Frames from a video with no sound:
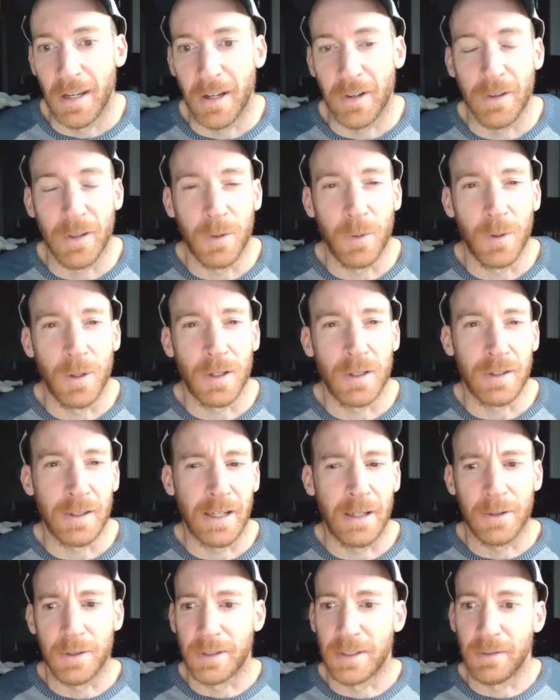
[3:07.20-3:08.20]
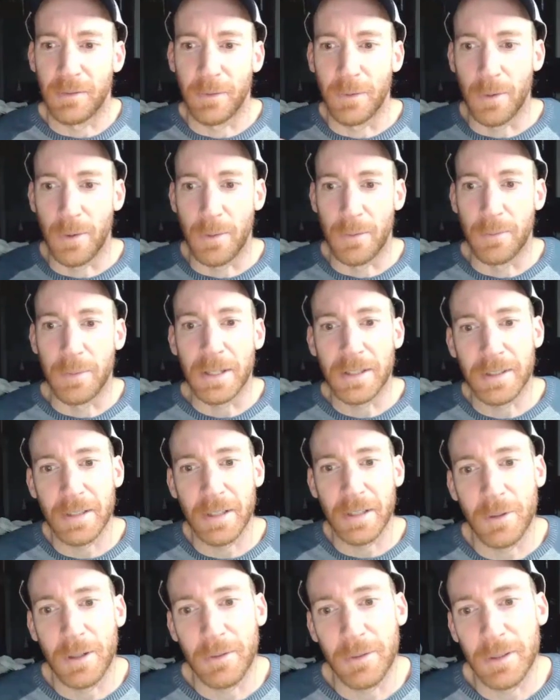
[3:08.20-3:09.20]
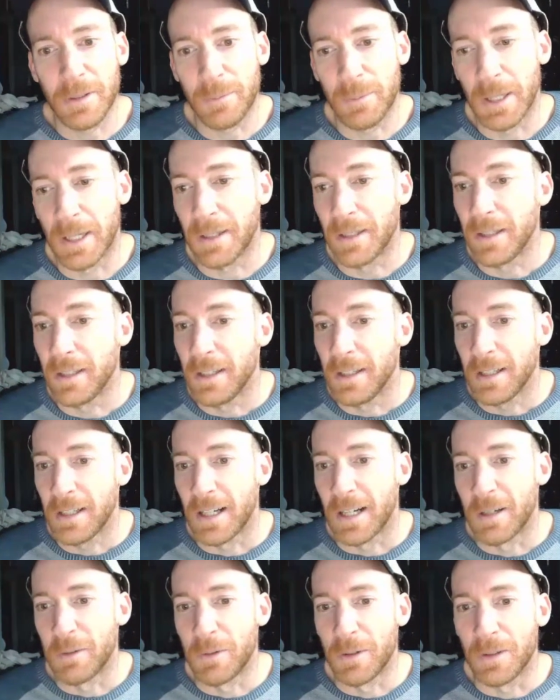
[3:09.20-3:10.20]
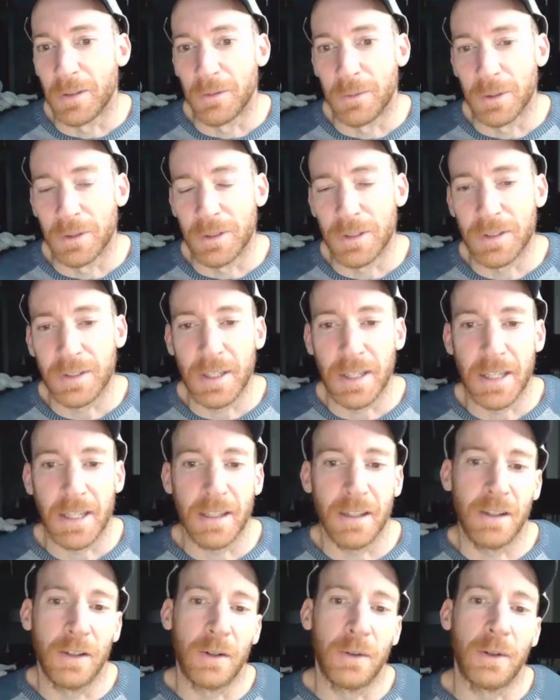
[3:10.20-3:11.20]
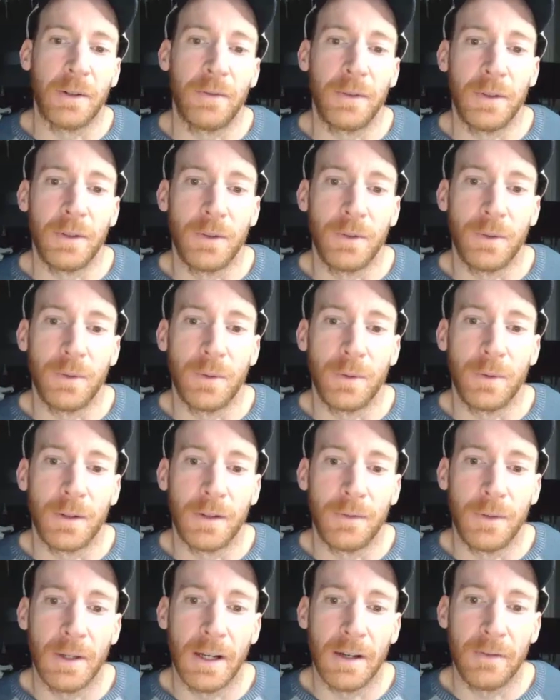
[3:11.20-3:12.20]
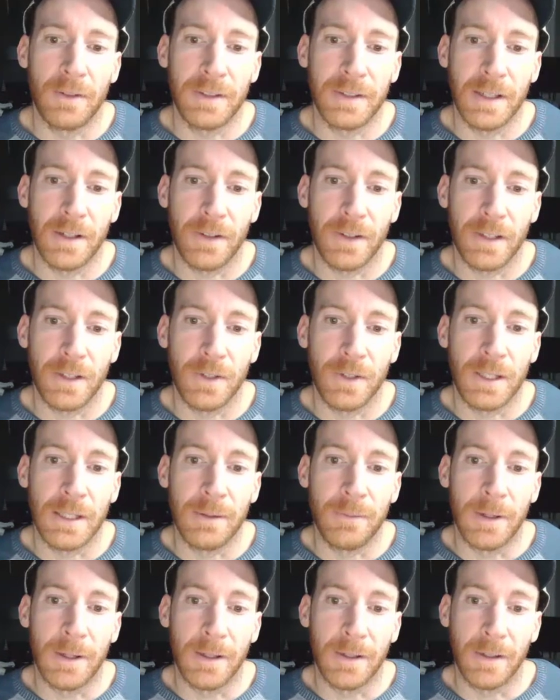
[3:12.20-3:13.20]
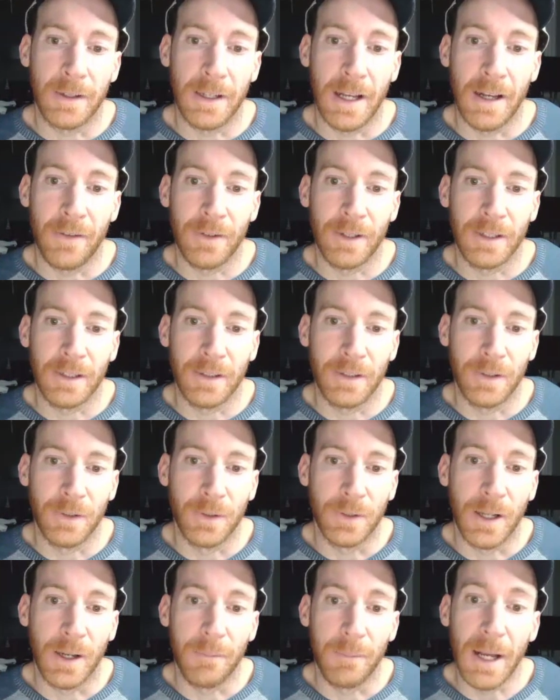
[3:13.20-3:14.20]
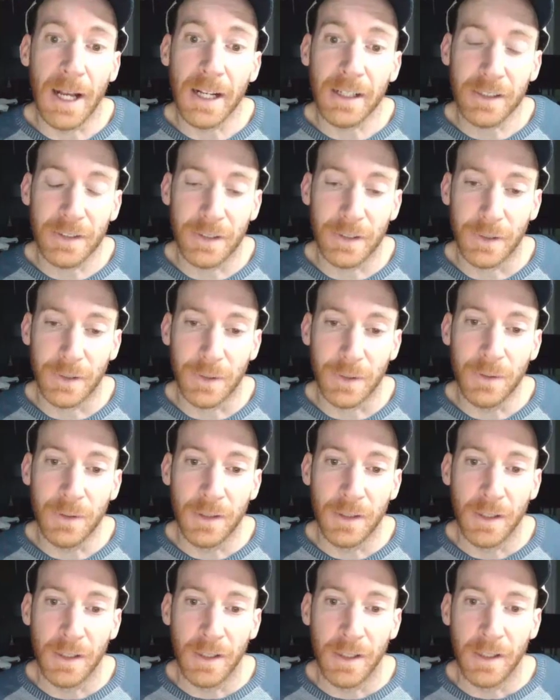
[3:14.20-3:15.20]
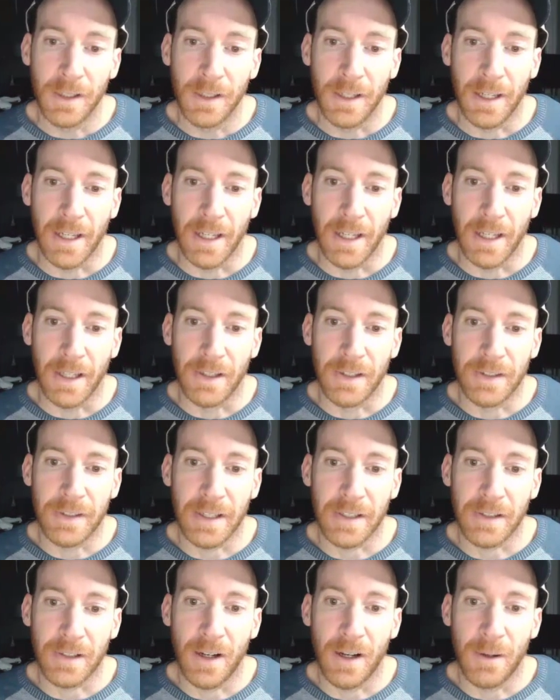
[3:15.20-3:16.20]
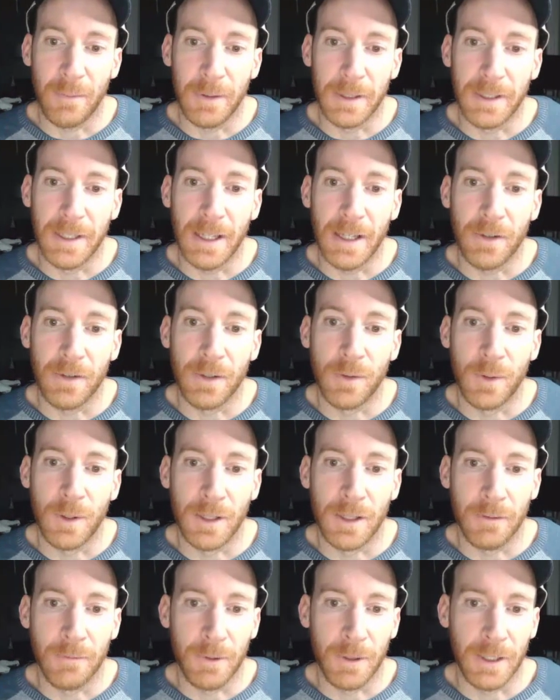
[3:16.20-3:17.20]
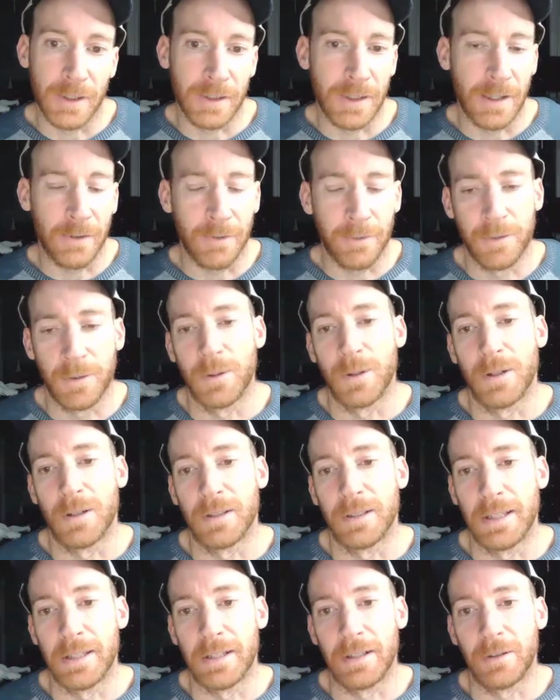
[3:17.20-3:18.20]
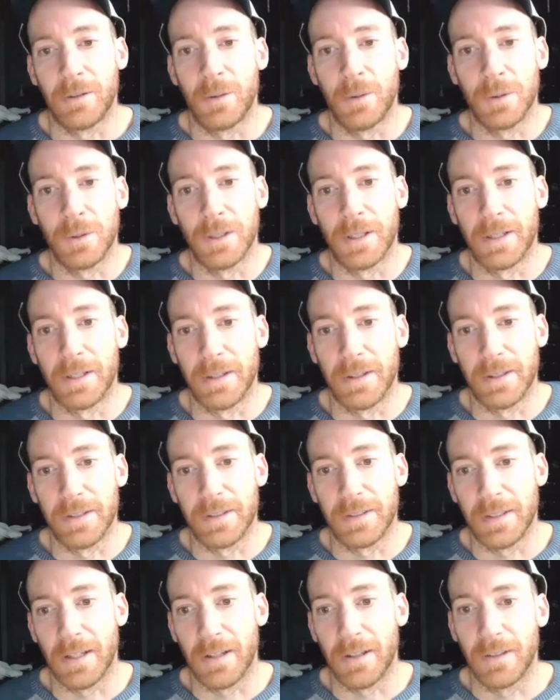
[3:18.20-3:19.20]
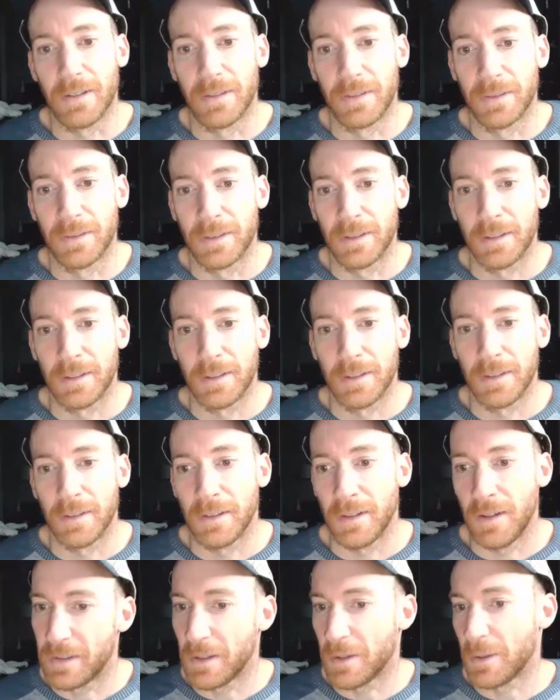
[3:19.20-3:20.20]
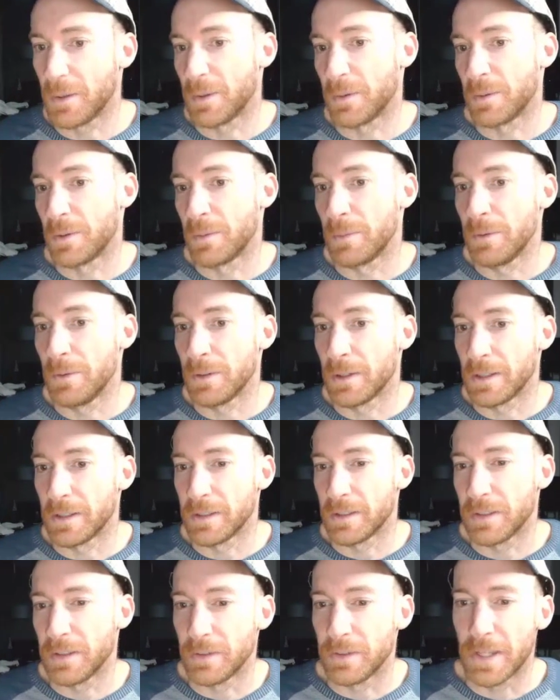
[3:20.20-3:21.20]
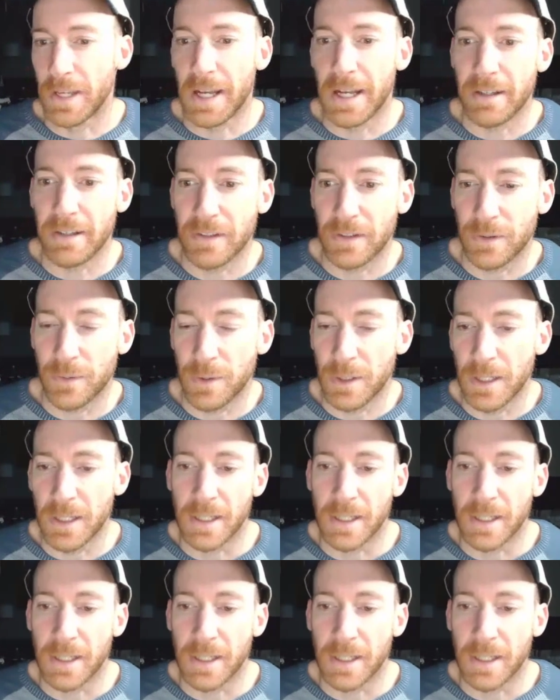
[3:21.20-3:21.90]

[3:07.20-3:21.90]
how that works and how it's different from a mixed cell reference, but we'll just say, you know, if you have a cell that you keep having to come back to and this gets copied down, you want to press F4 and then it'll hold on to this cell. So we'll move on to task